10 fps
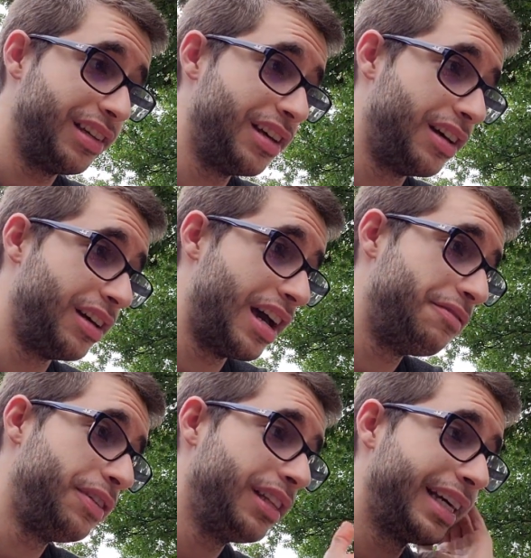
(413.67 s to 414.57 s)
I
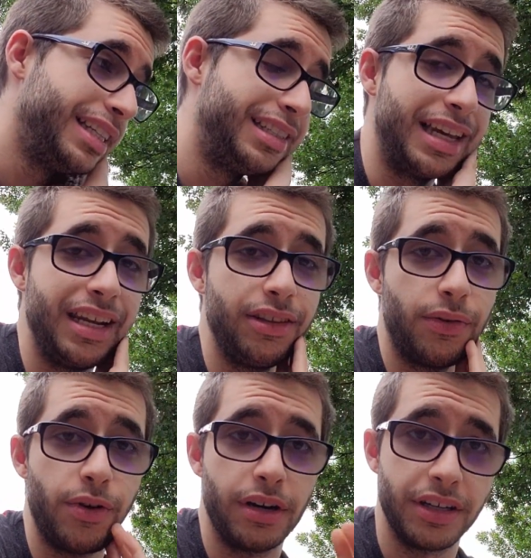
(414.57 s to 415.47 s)
feel like it's setting the
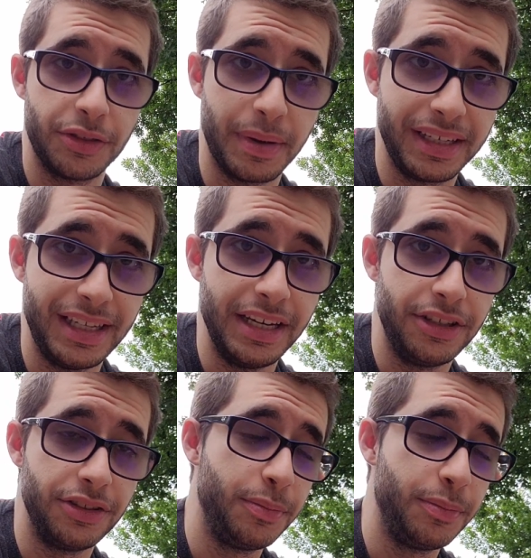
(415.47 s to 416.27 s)
wrong expectations,